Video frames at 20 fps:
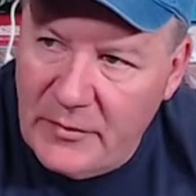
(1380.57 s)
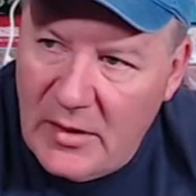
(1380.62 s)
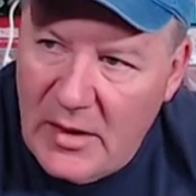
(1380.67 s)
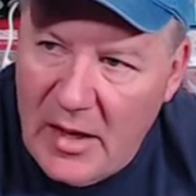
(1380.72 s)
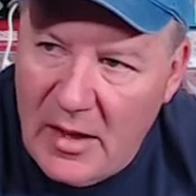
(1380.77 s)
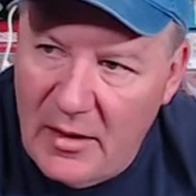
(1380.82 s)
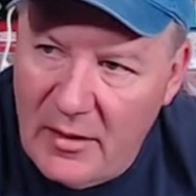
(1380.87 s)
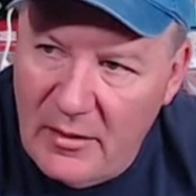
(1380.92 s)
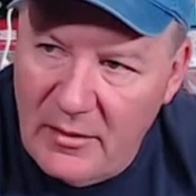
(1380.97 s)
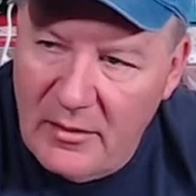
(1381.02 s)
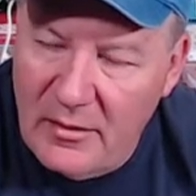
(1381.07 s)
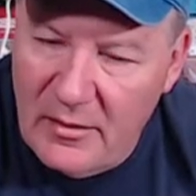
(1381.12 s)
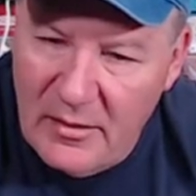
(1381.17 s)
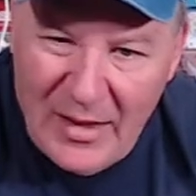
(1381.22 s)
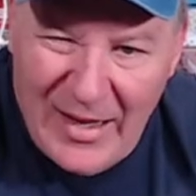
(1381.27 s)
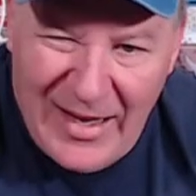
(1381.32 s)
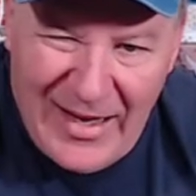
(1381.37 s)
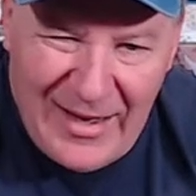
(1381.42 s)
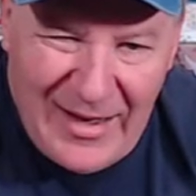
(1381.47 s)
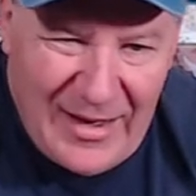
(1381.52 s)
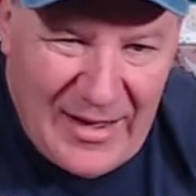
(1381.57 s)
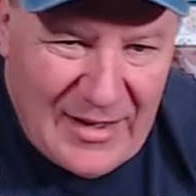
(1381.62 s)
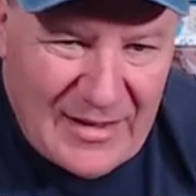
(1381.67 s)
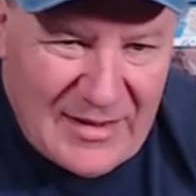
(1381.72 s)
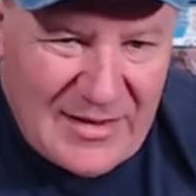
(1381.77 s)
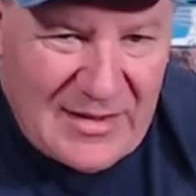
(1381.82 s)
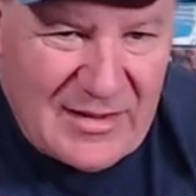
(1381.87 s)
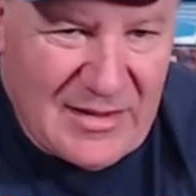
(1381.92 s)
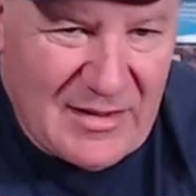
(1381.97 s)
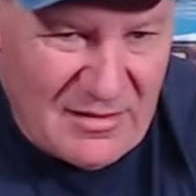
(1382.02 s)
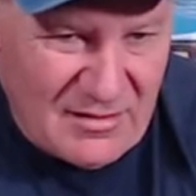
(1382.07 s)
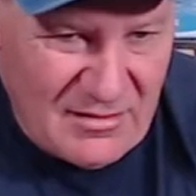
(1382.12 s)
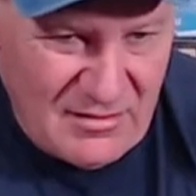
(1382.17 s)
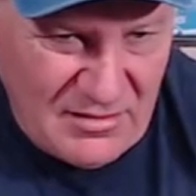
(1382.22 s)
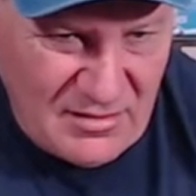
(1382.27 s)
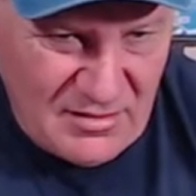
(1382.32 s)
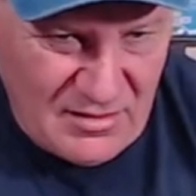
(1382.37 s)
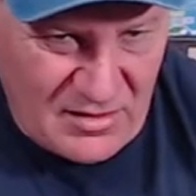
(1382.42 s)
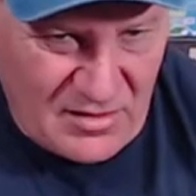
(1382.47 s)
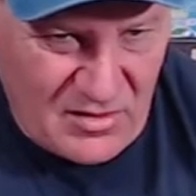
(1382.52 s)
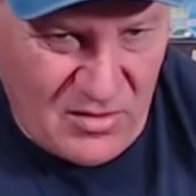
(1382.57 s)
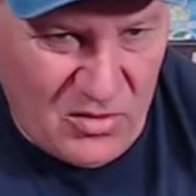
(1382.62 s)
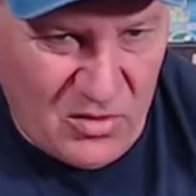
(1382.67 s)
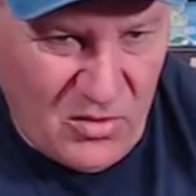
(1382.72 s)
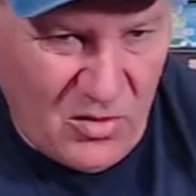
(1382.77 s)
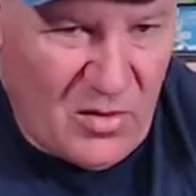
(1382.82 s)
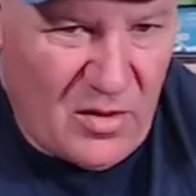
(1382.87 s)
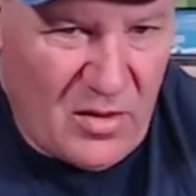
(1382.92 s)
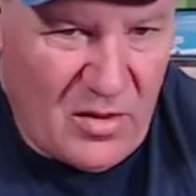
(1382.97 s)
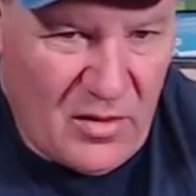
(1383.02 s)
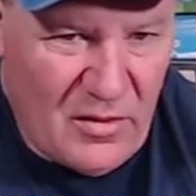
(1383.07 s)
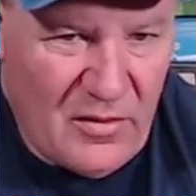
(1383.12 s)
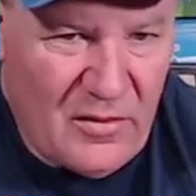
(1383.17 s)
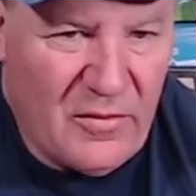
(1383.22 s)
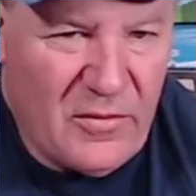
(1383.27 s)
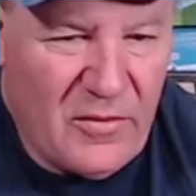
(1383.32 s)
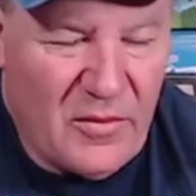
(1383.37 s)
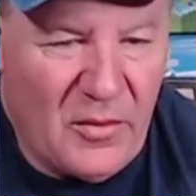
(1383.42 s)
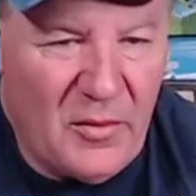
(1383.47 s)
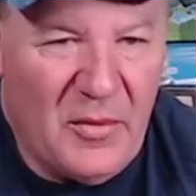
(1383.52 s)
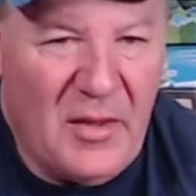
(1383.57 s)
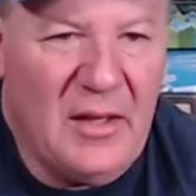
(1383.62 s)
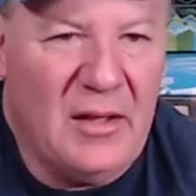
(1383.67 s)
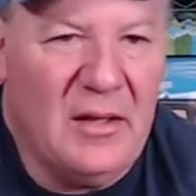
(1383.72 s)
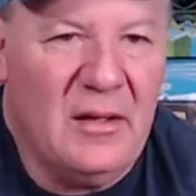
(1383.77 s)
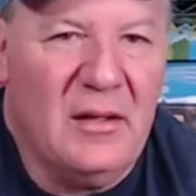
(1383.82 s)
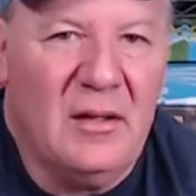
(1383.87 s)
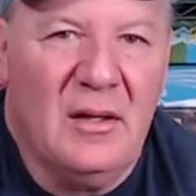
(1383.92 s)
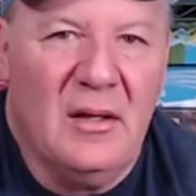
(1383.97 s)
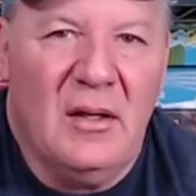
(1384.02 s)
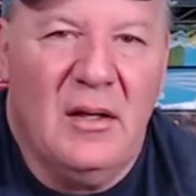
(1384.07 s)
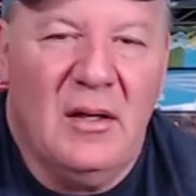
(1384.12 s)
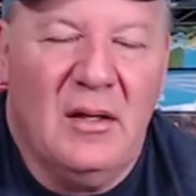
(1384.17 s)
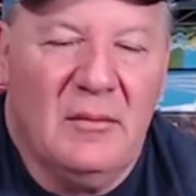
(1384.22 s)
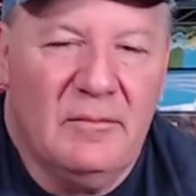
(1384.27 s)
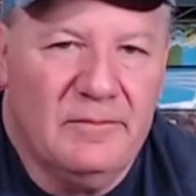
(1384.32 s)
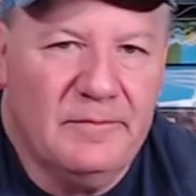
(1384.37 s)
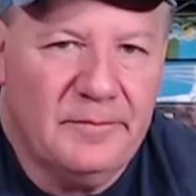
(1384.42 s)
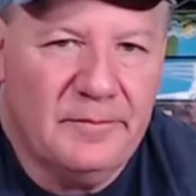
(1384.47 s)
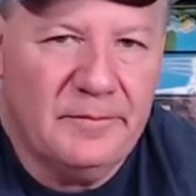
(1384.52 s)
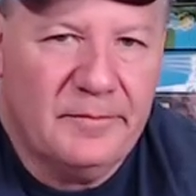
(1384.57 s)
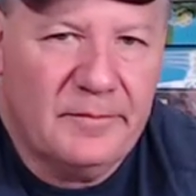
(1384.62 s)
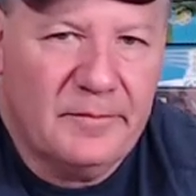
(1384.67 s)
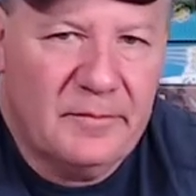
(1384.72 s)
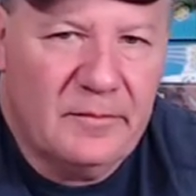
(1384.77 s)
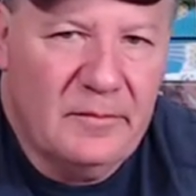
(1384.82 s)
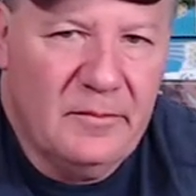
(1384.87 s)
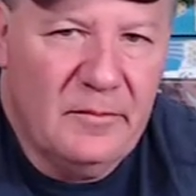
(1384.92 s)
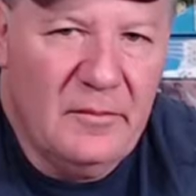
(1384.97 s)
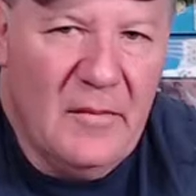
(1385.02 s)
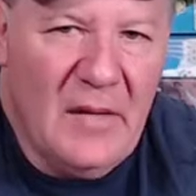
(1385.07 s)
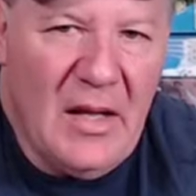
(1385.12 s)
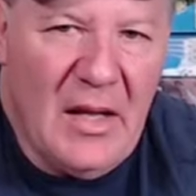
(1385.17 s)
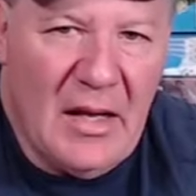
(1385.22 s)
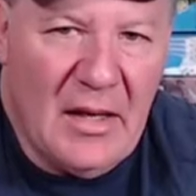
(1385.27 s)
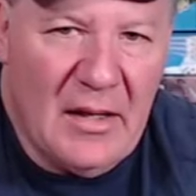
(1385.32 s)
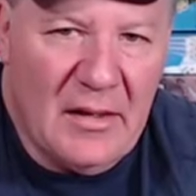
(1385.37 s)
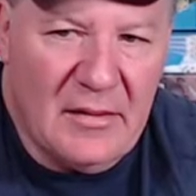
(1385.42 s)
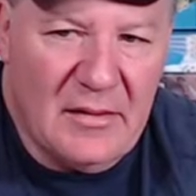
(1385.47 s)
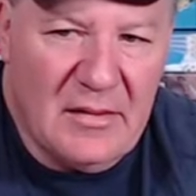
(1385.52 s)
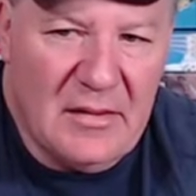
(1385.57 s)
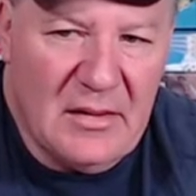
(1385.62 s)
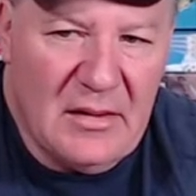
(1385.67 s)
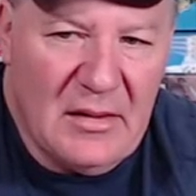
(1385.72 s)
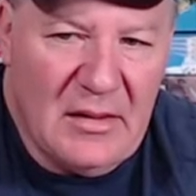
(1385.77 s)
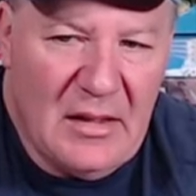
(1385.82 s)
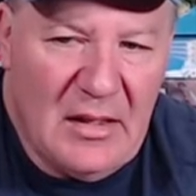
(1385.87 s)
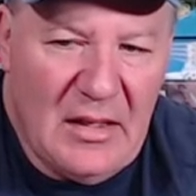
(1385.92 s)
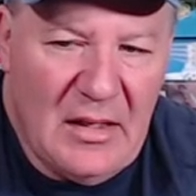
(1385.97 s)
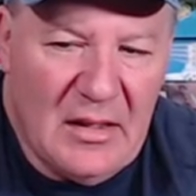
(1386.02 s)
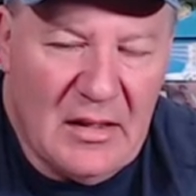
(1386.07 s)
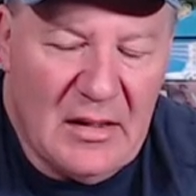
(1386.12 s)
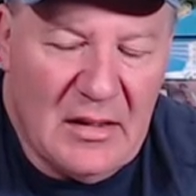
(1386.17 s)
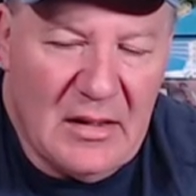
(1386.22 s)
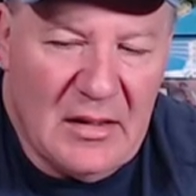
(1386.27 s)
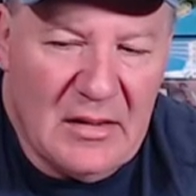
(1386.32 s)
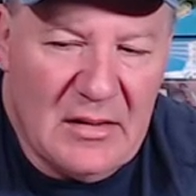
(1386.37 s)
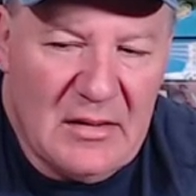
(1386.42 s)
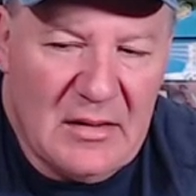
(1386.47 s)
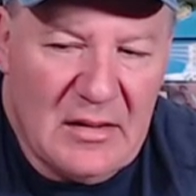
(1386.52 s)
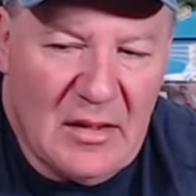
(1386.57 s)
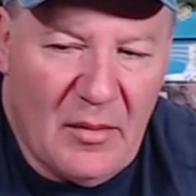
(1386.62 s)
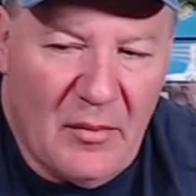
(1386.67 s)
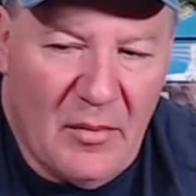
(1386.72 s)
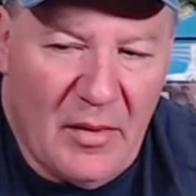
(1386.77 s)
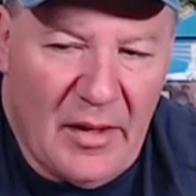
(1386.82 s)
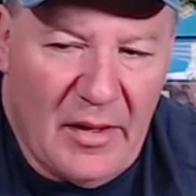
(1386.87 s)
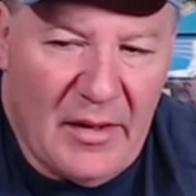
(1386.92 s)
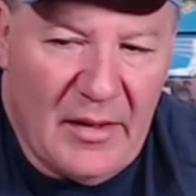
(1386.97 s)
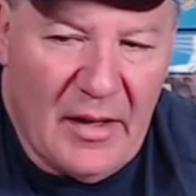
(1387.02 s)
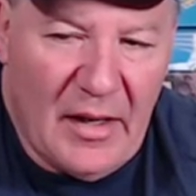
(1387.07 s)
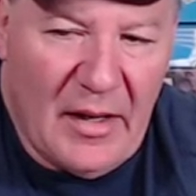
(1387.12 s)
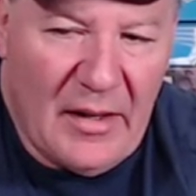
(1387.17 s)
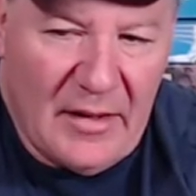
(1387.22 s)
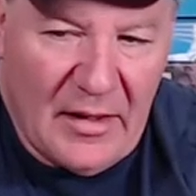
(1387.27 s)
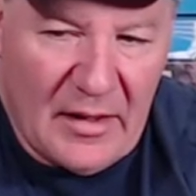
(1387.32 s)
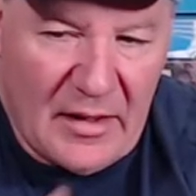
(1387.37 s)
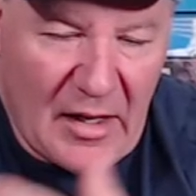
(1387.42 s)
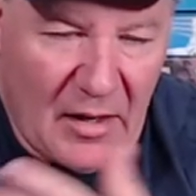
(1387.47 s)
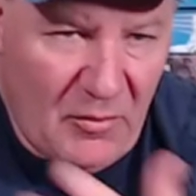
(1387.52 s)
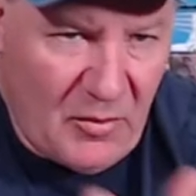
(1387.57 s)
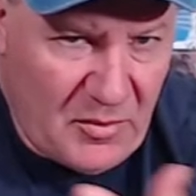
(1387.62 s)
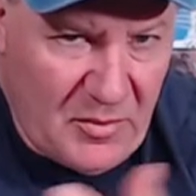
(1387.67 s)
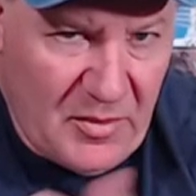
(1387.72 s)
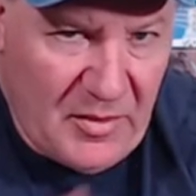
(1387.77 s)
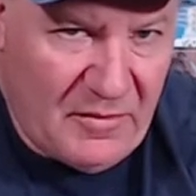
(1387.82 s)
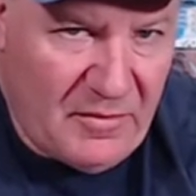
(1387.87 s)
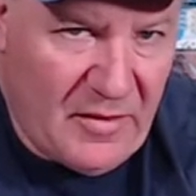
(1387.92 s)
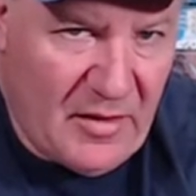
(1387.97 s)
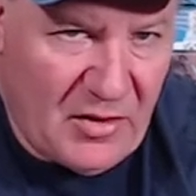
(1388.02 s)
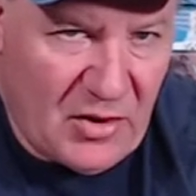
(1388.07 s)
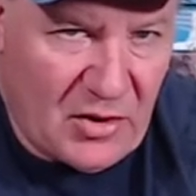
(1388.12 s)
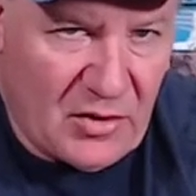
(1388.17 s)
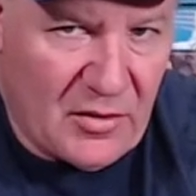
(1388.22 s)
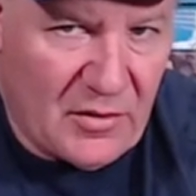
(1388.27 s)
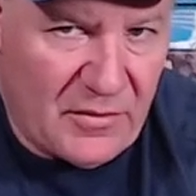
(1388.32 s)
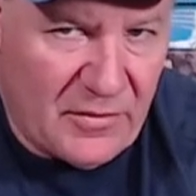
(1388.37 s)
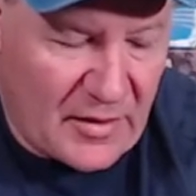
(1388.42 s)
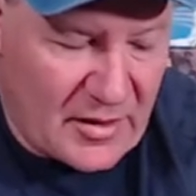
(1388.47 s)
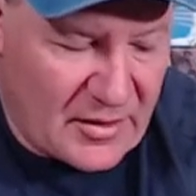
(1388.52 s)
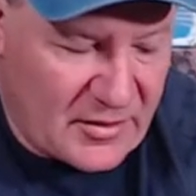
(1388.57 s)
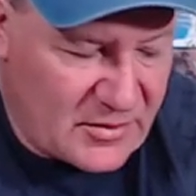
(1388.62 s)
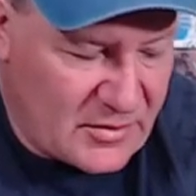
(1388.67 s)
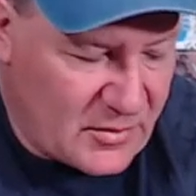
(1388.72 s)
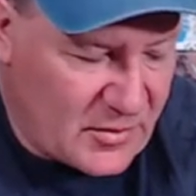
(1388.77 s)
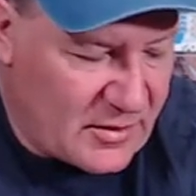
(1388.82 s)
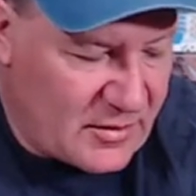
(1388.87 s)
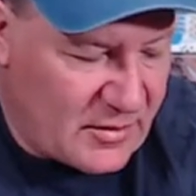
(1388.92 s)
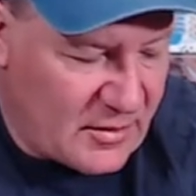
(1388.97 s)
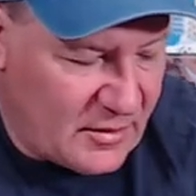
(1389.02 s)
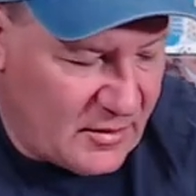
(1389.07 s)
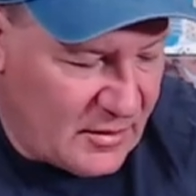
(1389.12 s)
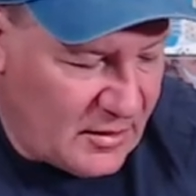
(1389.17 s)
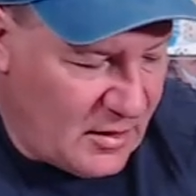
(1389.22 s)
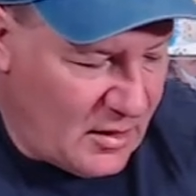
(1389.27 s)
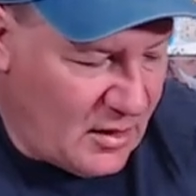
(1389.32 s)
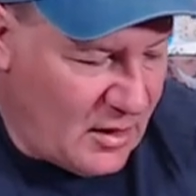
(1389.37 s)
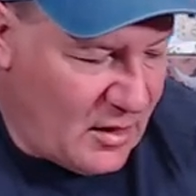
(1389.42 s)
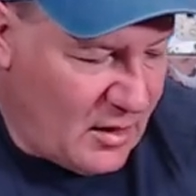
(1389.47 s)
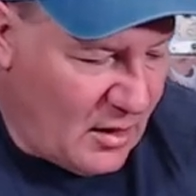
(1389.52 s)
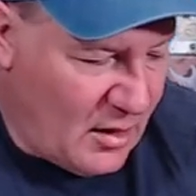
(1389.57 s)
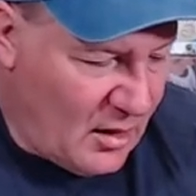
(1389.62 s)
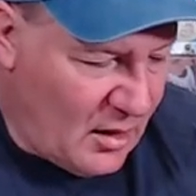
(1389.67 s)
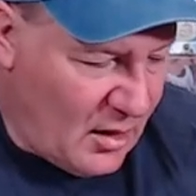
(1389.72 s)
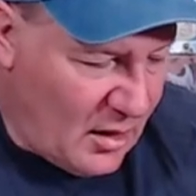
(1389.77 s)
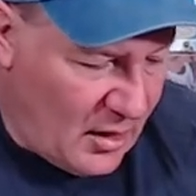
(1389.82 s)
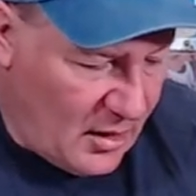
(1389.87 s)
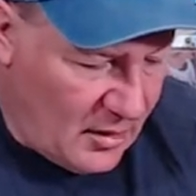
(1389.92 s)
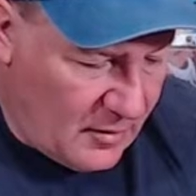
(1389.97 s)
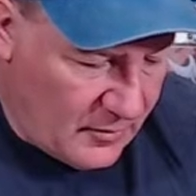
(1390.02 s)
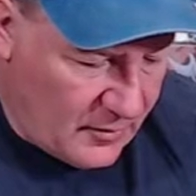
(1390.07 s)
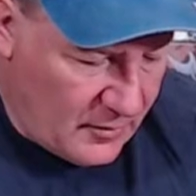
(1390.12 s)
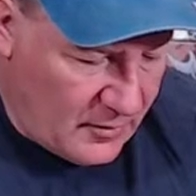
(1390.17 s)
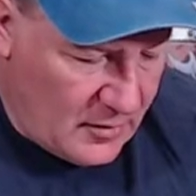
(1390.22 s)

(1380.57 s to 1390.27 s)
that that hits a core for me and he is somebody that I think I would be very good friends with. Um,